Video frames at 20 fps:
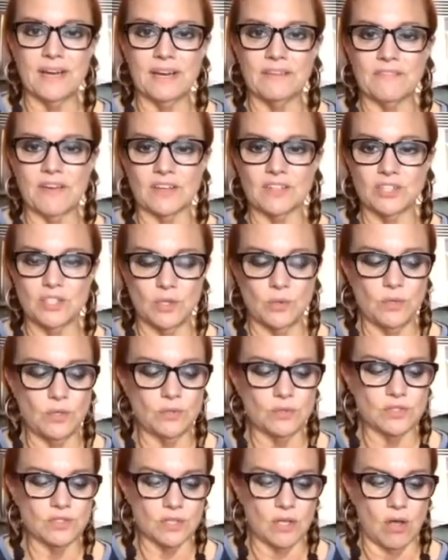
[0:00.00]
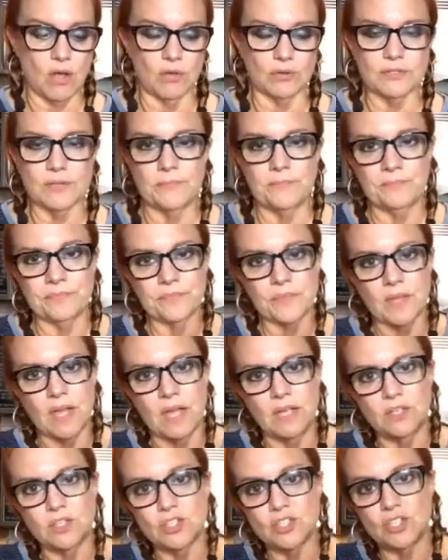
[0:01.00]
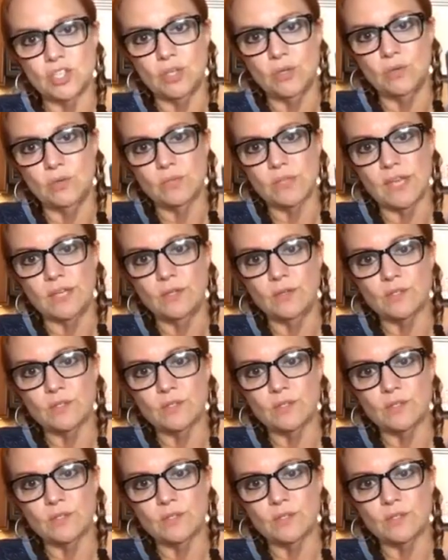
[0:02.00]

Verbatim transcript: But if I do use salt, I just use,